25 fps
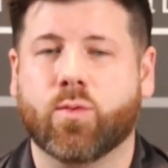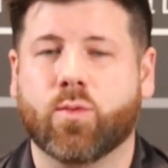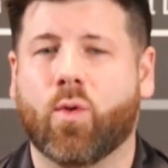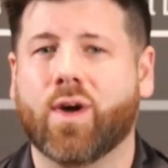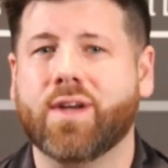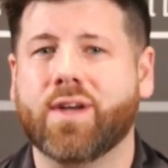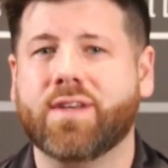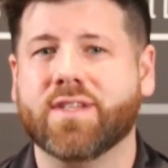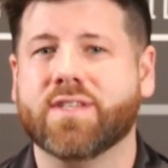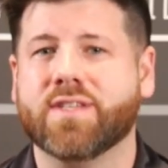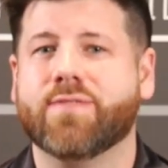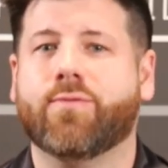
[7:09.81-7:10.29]

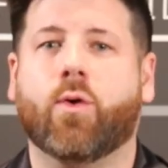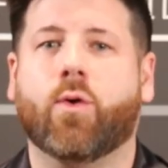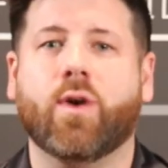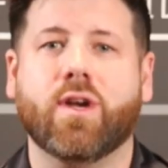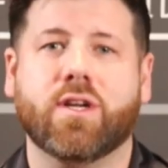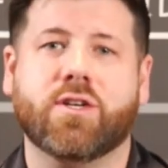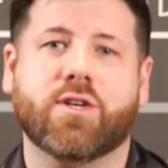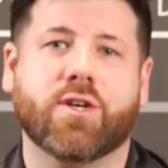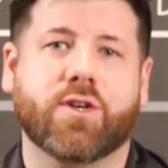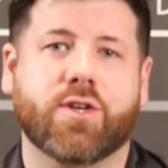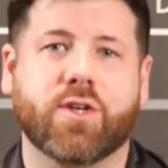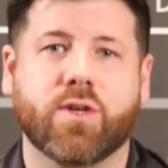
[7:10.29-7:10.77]
what does
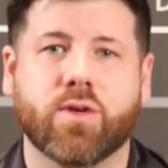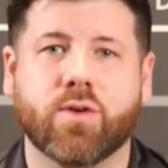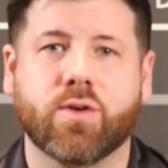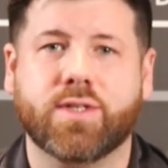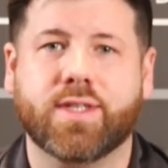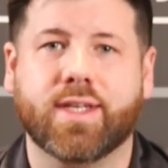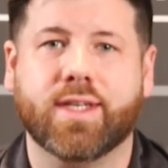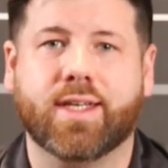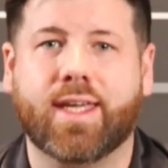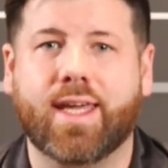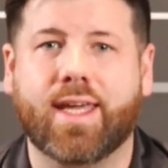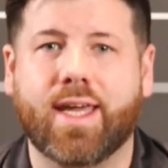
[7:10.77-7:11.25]
Voyager do
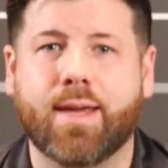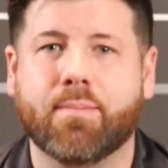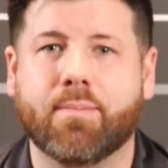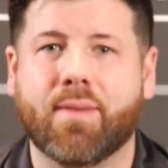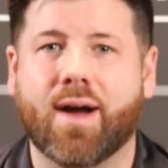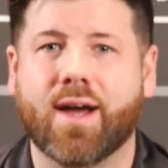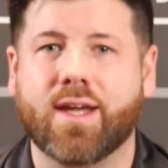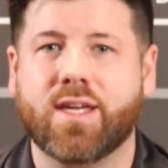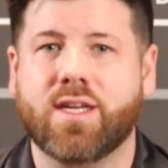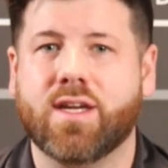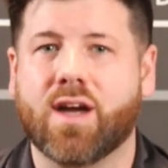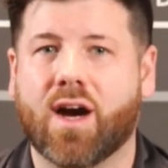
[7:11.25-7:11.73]
to keep
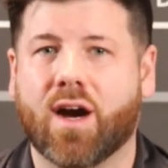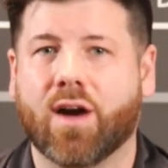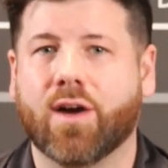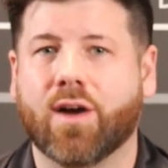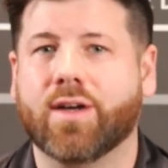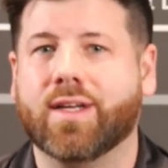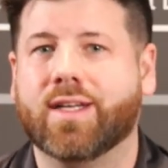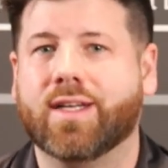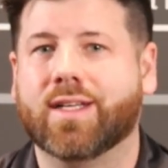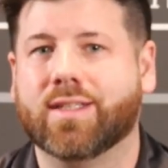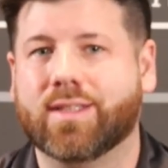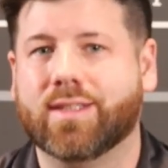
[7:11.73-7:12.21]
my
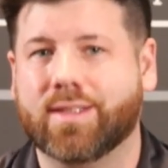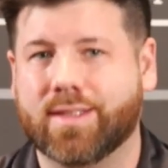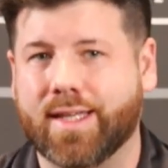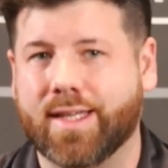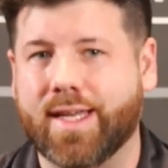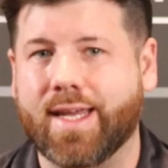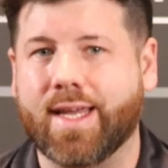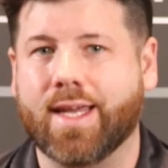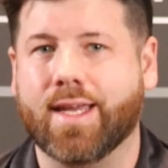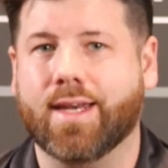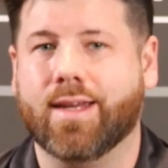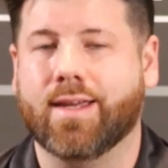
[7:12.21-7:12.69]
yard
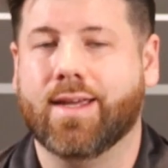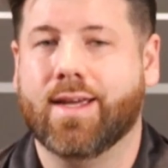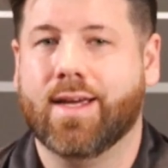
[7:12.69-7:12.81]
clean?